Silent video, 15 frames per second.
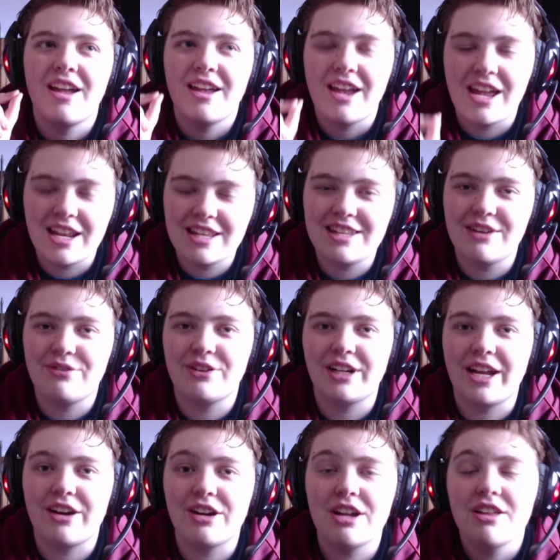in a different
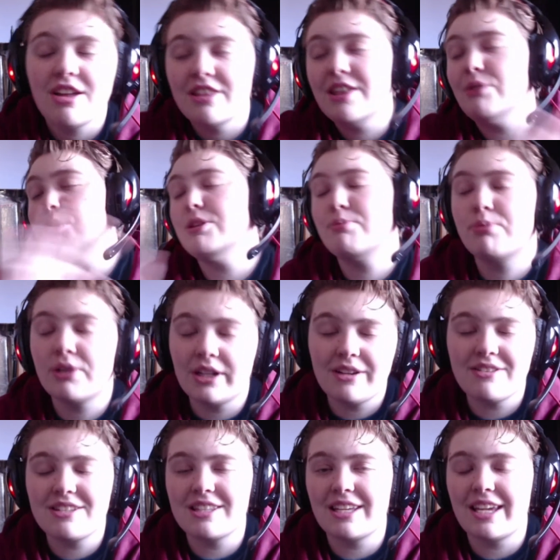area that was
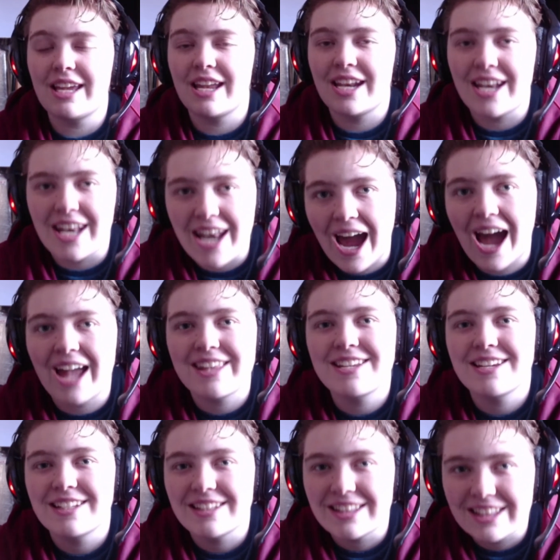previously not
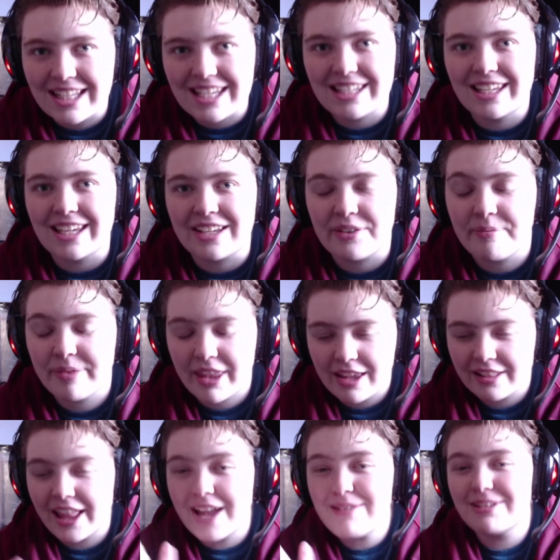leaking.
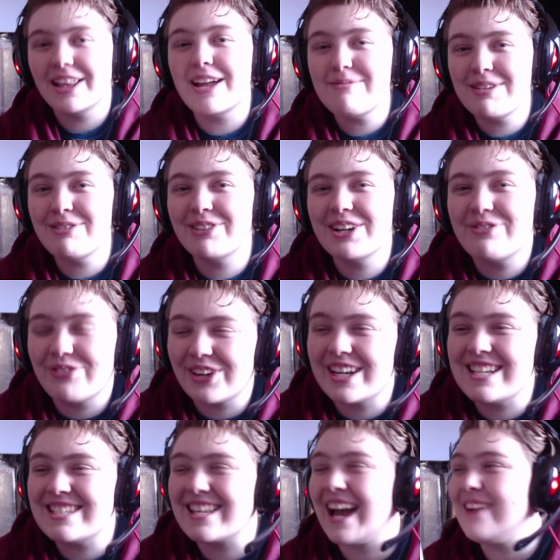Let me
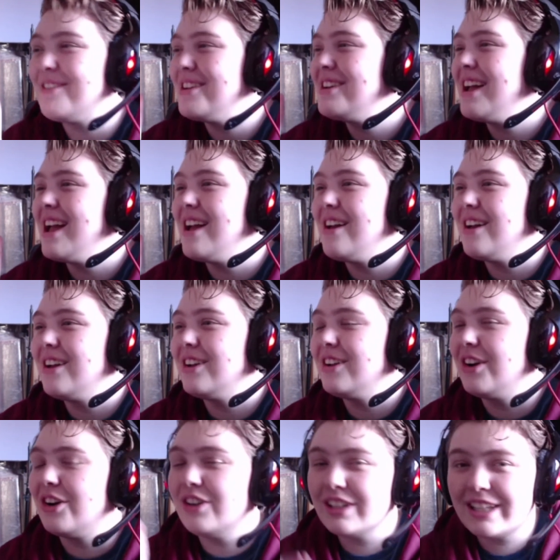rephrase that.
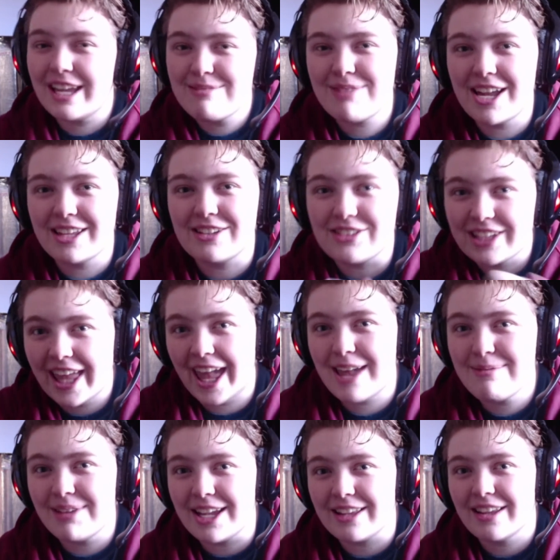Hurricane Michael
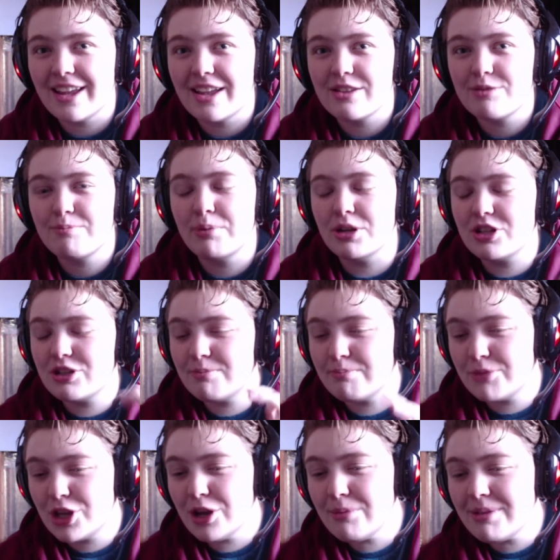came in, put
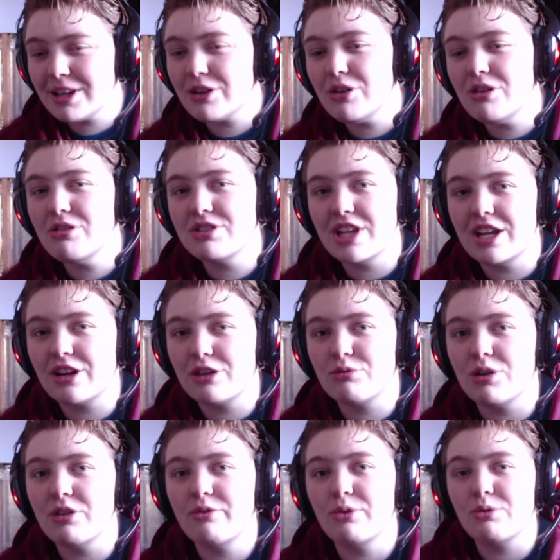2 big holes in our
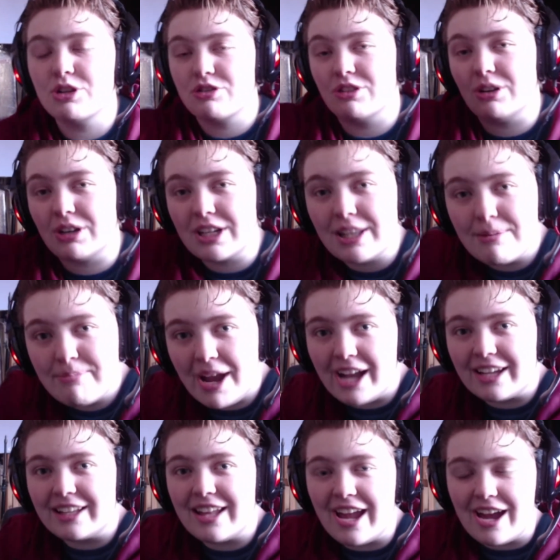roof, which are in the
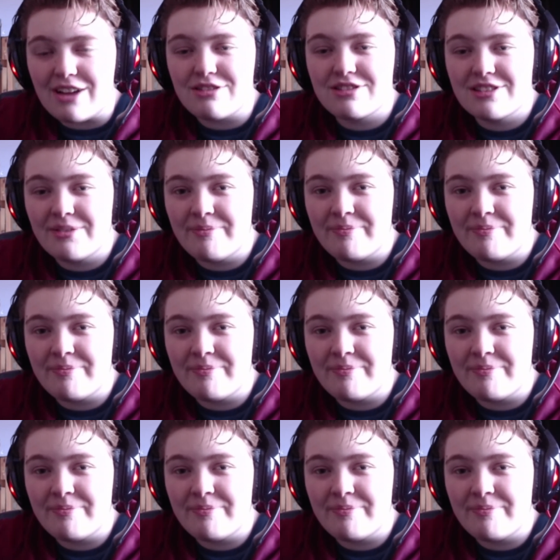back of the house.